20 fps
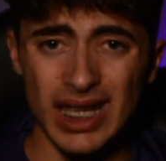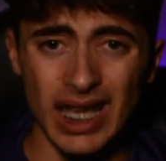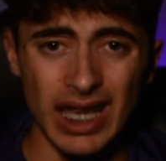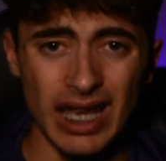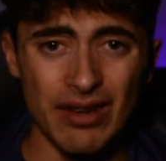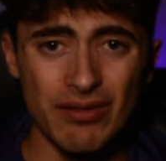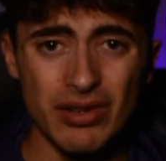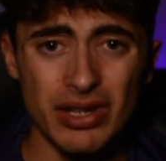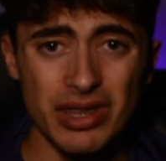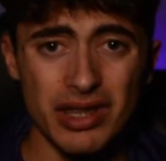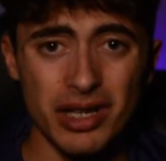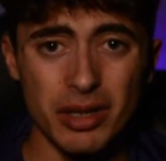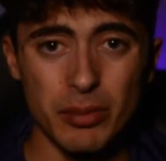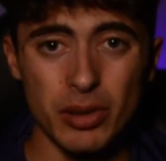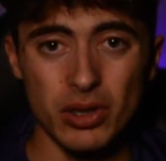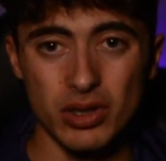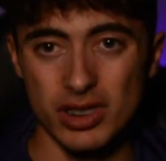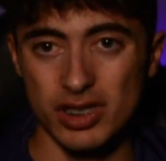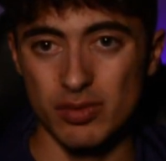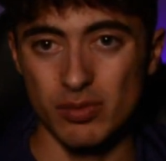Everything
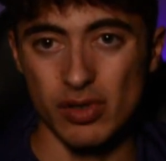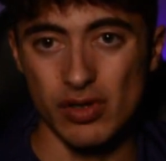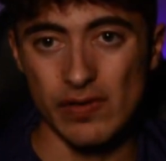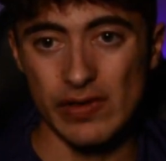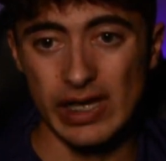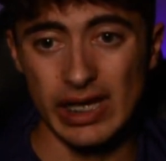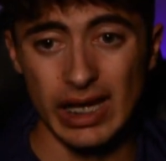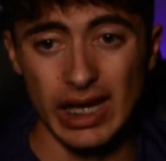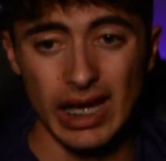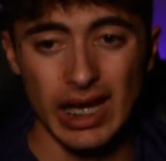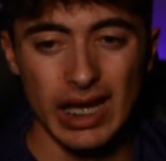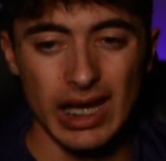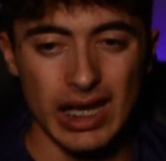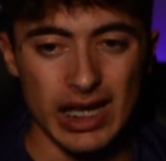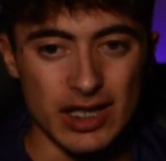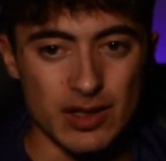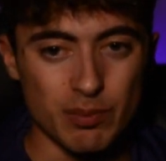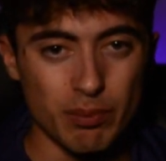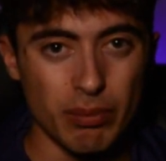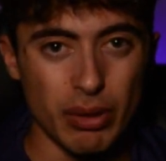about this movie
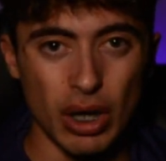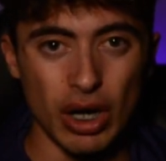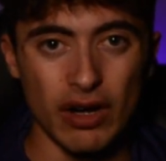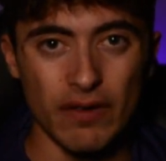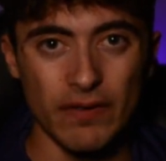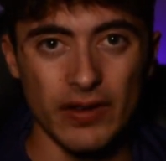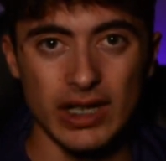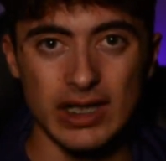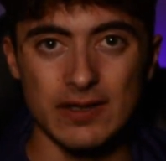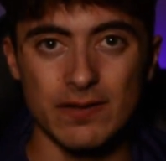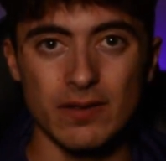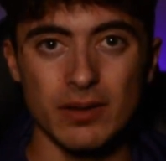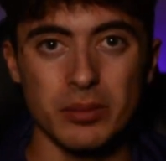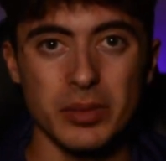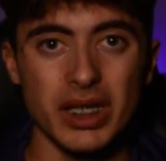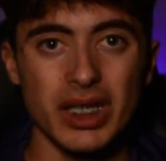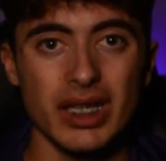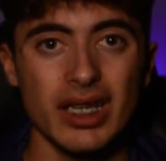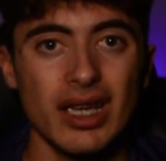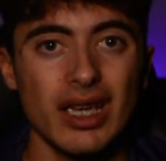is perfect for
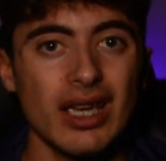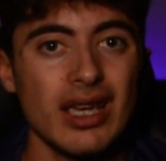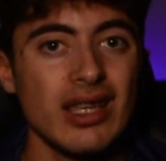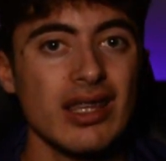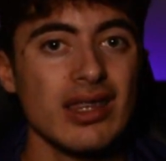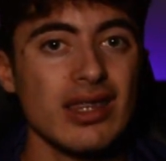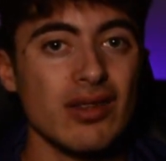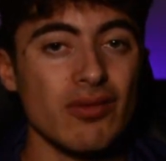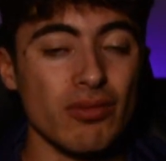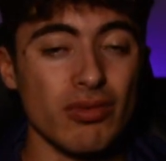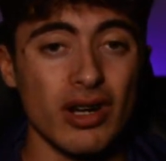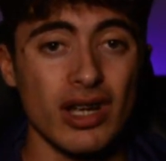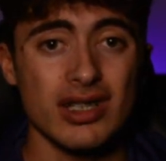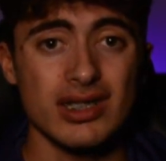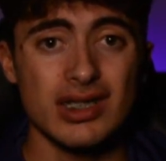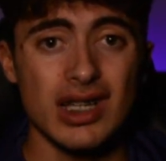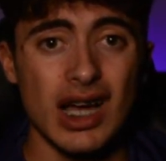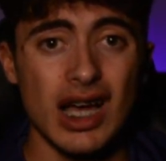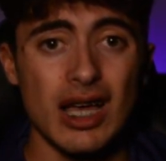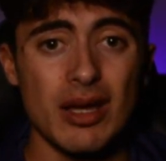me. The
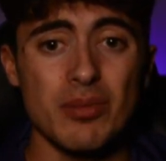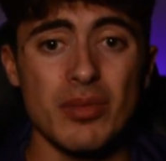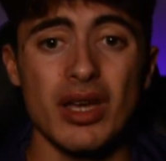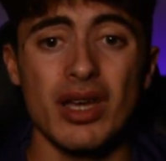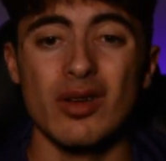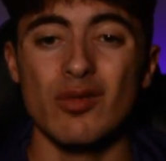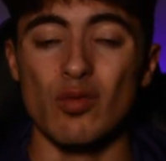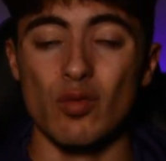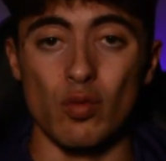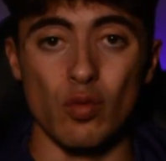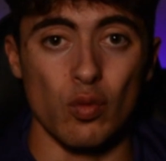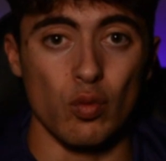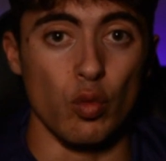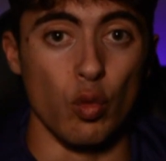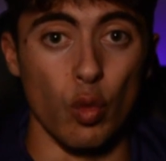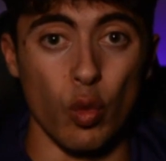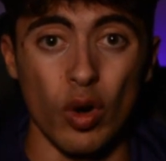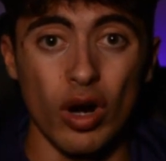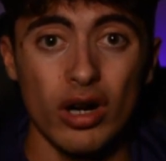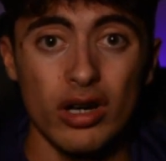runtime
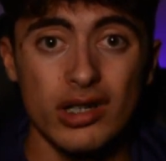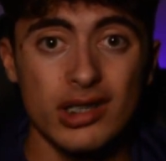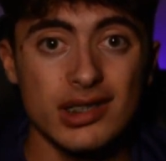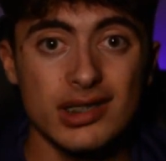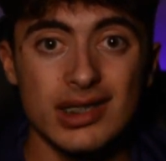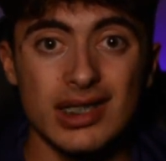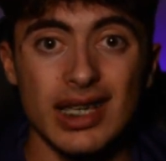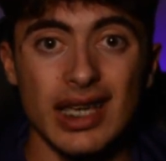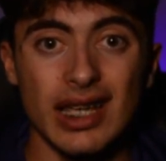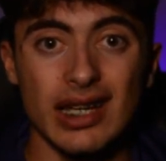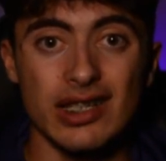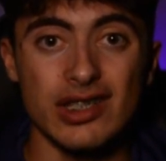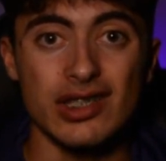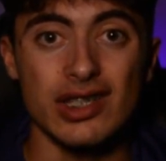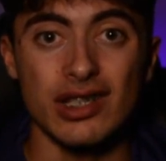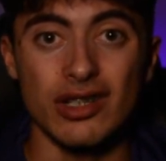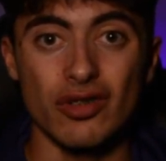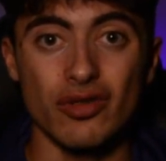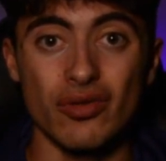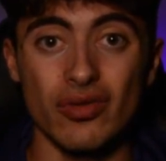works. It is
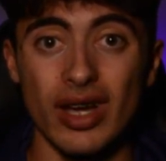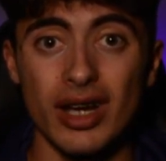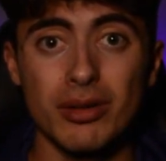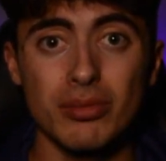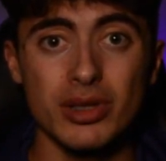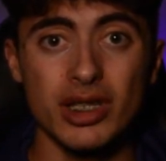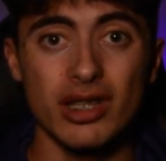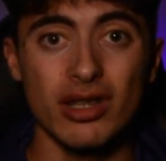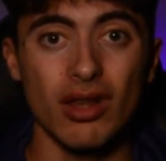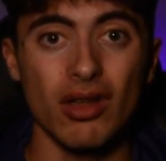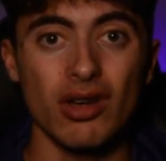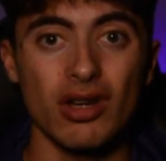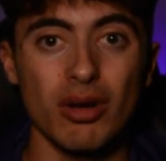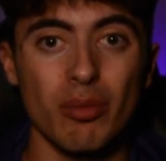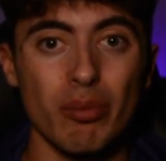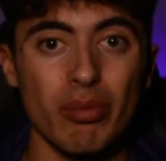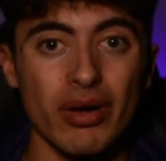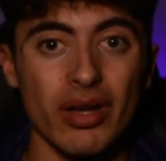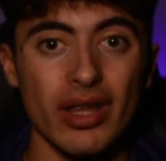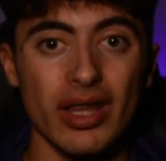incredibly long,
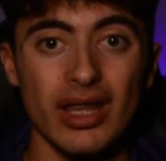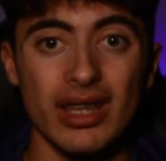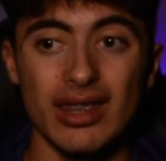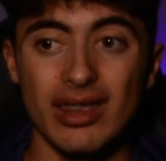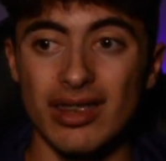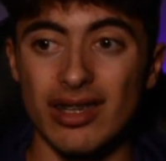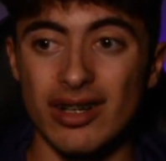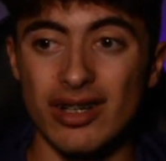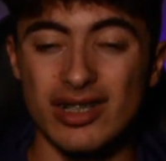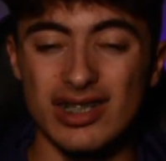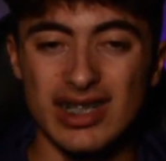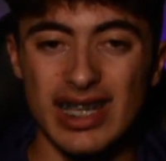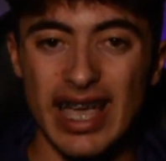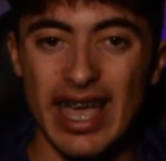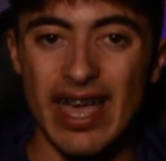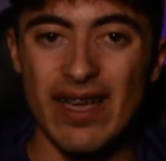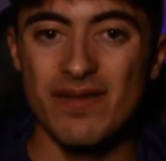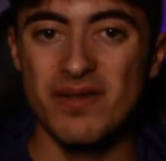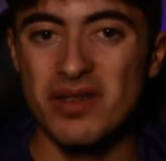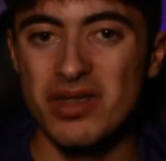but
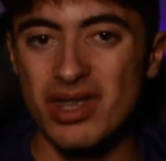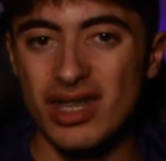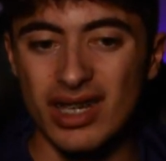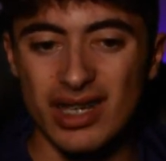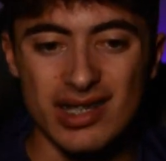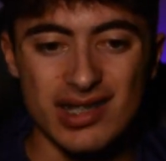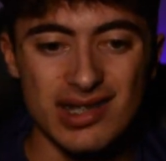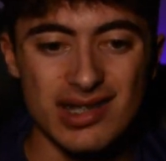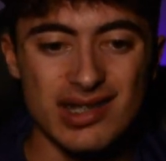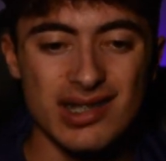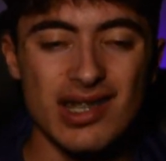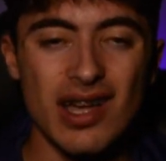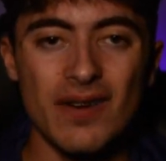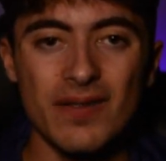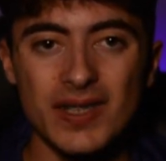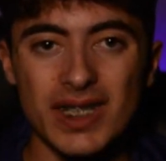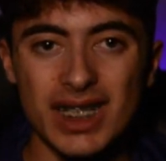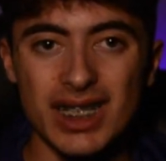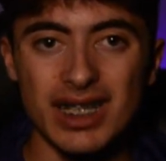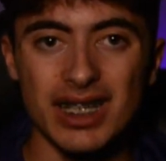everything is
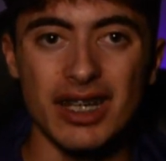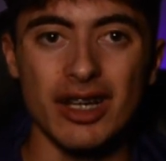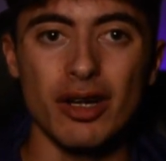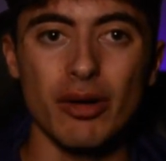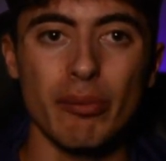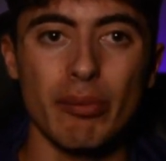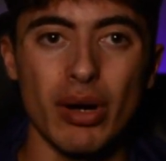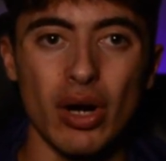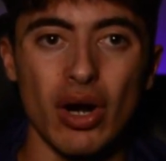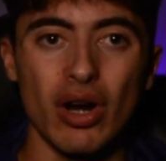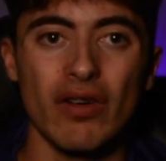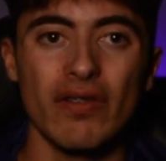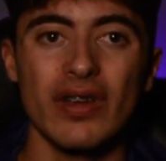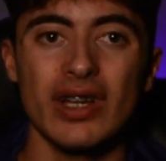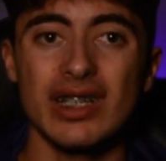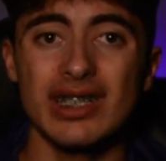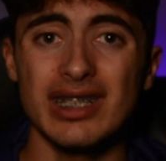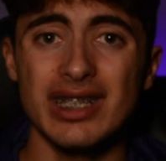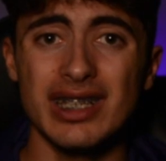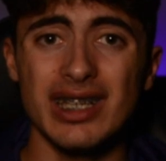stuffed in here
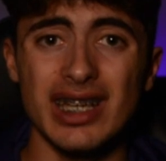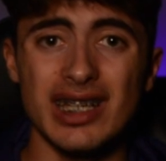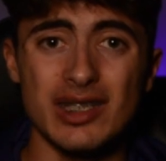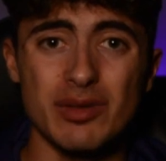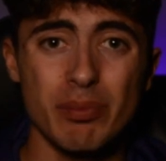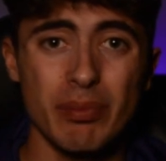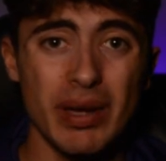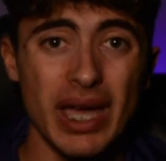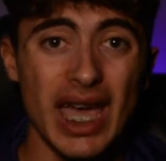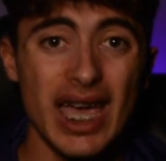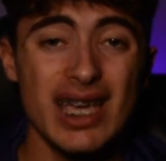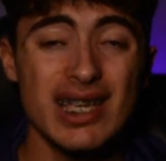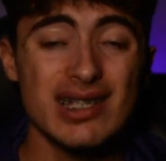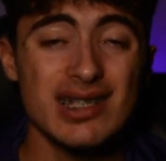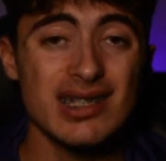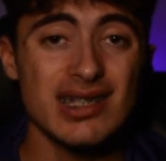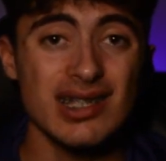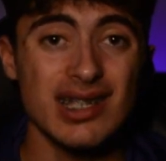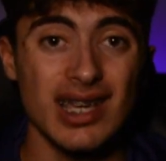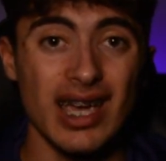perfectly. Its
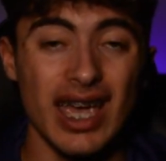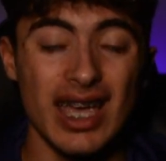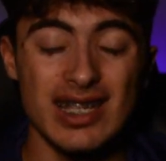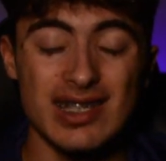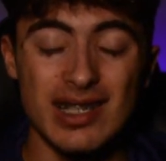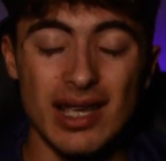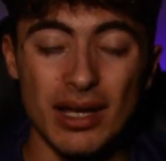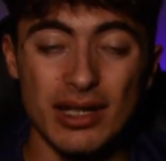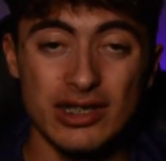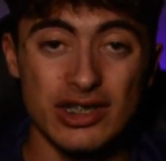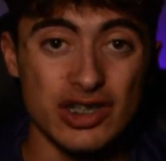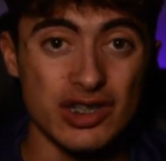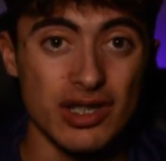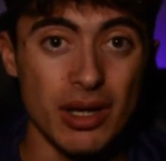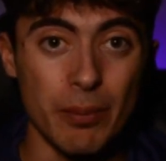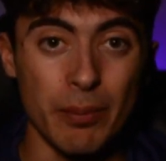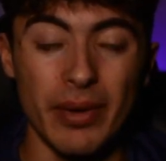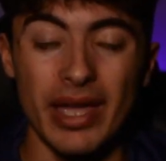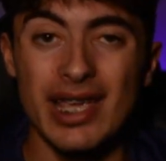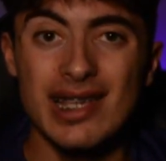pace is just
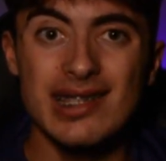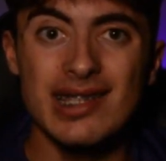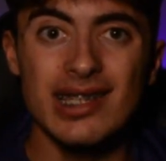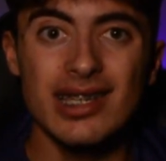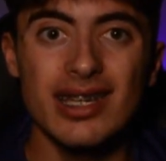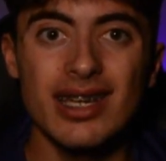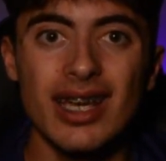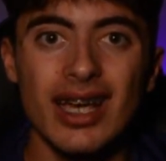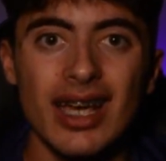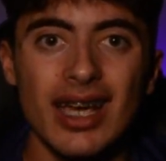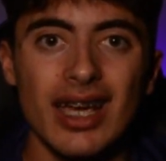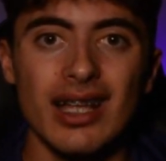amazing.